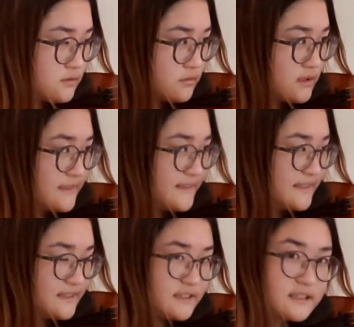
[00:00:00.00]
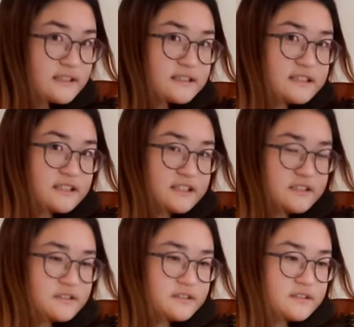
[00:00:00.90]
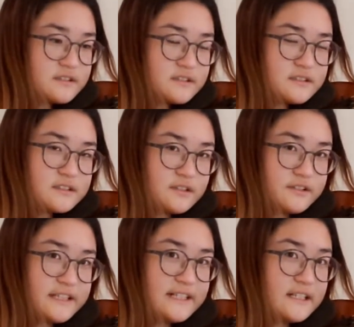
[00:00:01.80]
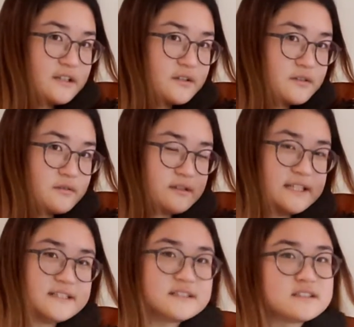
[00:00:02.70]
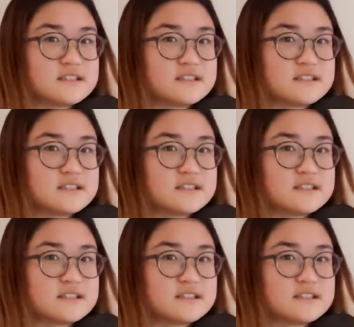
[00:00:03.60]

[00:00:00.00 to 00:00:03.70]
One, two, three, rest.